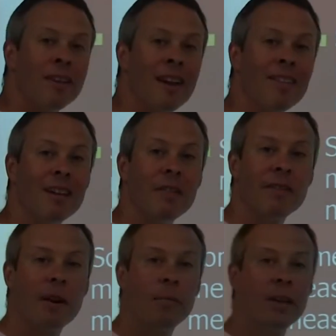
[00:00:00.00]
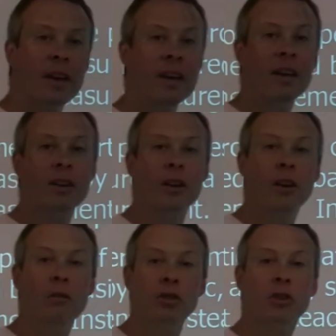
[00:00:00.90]
density of something, you
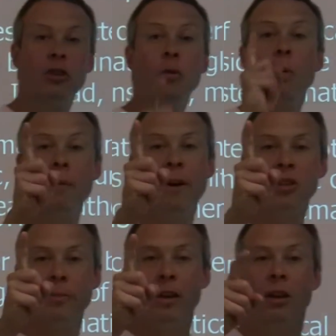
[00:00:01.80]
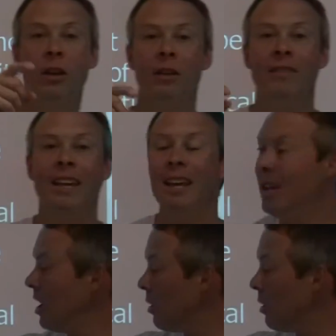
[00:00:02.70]
don't just do one measurement. D